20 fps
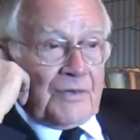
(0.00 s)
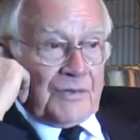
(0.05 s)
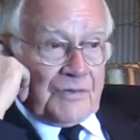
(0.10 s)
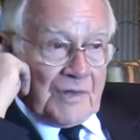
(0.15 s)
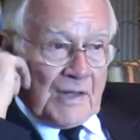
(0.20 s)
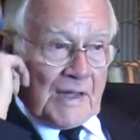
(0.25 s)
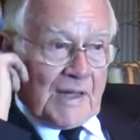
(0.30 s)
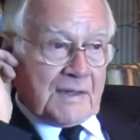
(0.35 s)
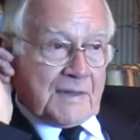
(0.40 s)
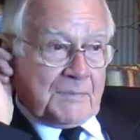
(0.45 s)

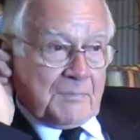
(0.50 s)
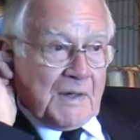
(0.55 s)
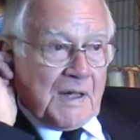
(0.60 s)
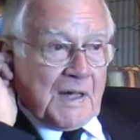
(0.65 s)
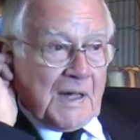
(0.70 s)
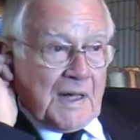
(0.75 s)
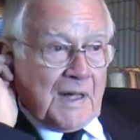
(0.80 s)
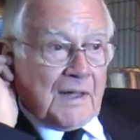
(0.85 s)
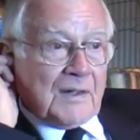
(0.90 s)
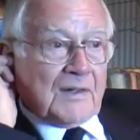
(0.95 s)
She had to be
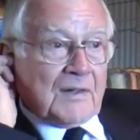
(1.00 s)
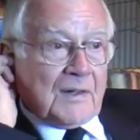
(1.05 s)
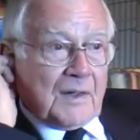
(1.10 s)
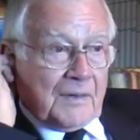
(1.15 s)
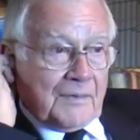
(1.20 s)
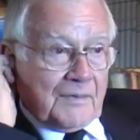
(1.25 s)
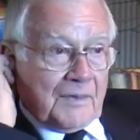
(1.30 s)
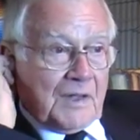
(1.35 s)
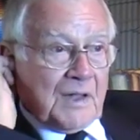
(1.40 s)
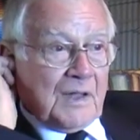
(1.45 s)
handed
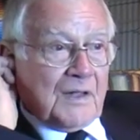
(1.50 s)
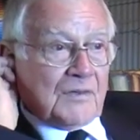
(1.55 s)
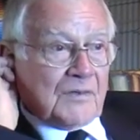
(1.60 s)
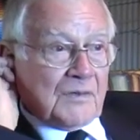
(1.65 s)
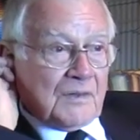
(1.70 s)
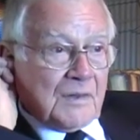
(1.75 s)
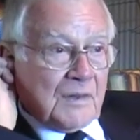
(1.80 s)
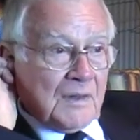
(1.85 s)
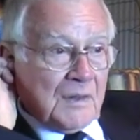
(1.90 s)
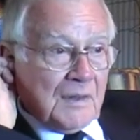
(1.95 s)
over.
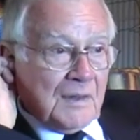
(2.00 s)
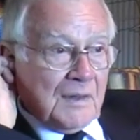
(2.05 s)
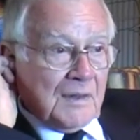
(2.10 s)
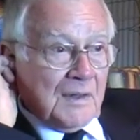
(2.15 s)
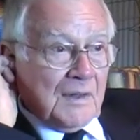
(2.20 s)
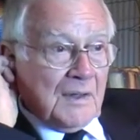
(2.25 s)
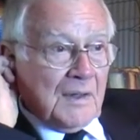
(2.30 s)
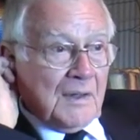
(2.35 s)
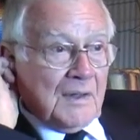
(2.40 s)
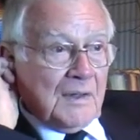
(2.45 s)
Yes.
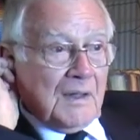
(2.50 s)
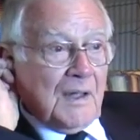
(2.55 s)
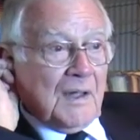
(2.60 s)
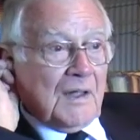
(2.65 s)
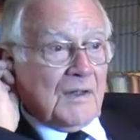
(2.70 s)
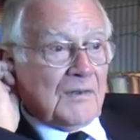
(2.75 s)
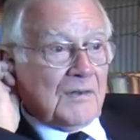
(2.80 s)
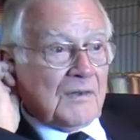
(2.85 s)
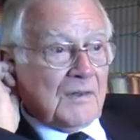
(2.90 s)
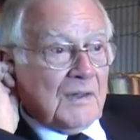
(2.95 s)

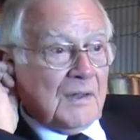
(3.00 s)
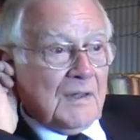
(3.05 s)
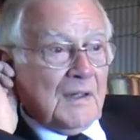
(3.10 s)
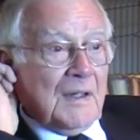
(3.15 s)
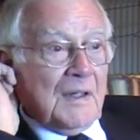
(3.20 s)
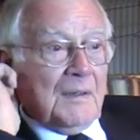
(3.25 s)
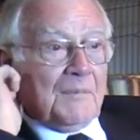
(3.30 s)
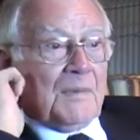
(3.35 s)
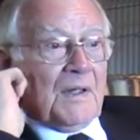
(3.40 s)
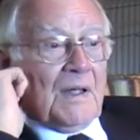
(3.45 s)
But
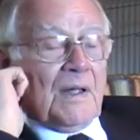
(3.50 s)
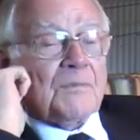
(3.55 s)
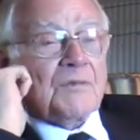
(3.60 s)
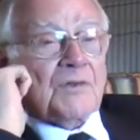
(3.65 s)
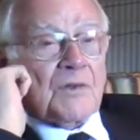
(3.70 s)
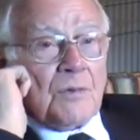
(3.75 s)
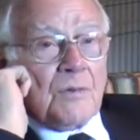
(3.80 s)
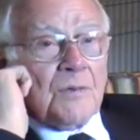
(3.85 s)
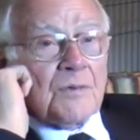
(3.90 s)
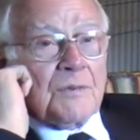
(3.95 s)
that was
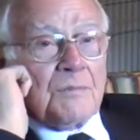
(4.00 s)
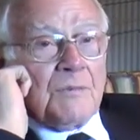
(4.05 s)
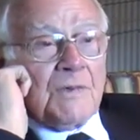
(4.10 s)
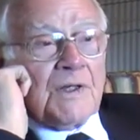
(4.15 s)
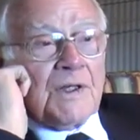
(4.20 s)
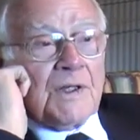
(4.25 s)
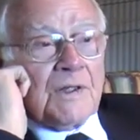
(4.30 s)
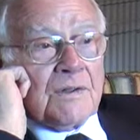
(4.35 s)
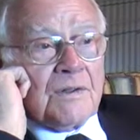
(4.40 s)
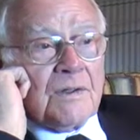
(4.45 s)
called
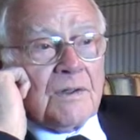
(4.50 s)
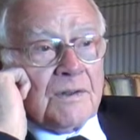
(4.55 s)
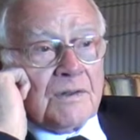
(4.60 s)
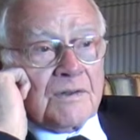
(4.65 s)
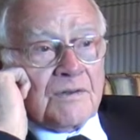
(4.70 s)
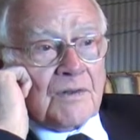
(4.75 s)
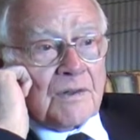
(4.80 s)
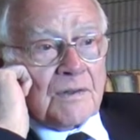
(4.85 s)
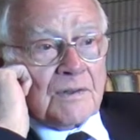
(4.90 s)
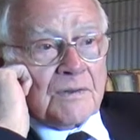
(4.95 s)
Marie at Hertog.